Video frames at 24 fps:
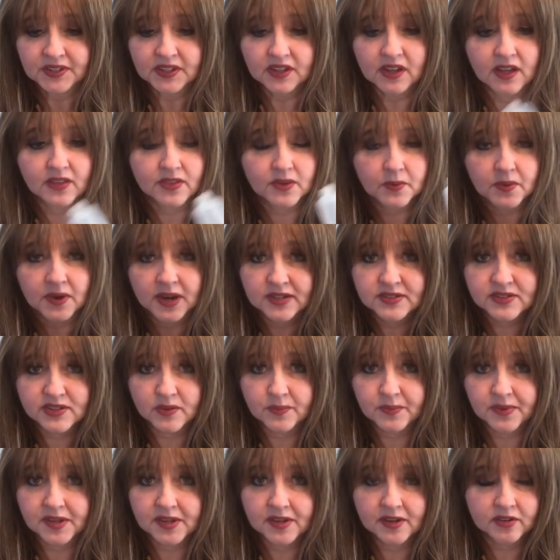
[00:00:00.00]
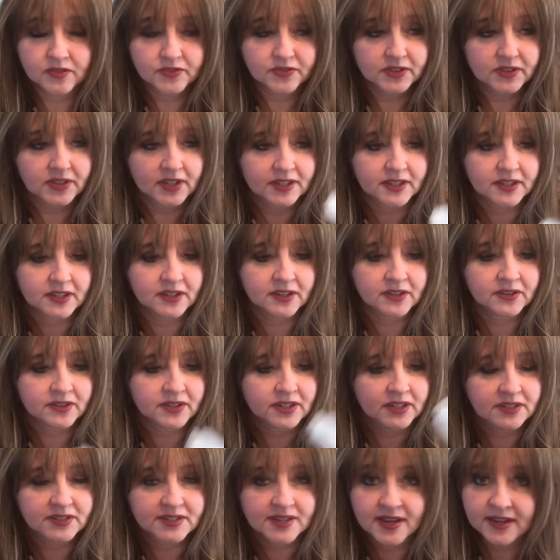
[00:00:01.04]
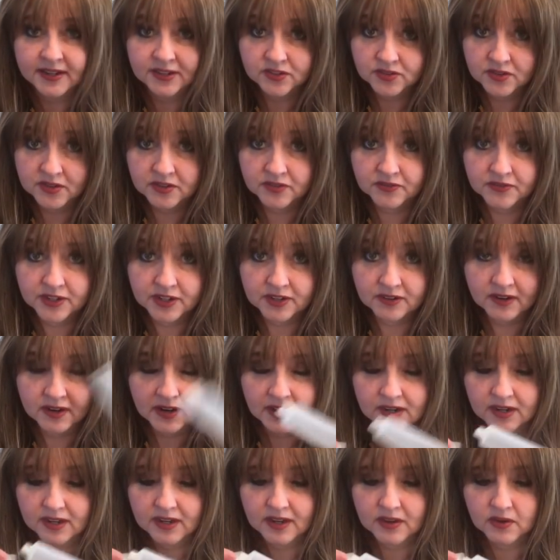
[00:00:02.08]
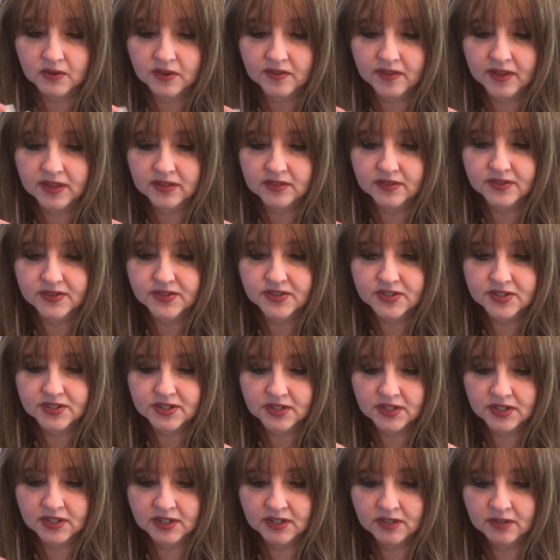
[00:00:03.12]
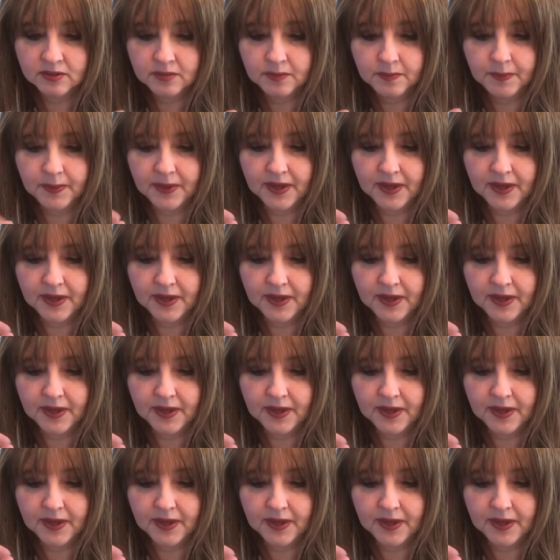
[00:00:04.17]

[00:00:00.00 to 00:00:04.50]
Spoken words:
Otherwise, I'll be here for like a year and a day trying to figure out how to get all that lotion in here.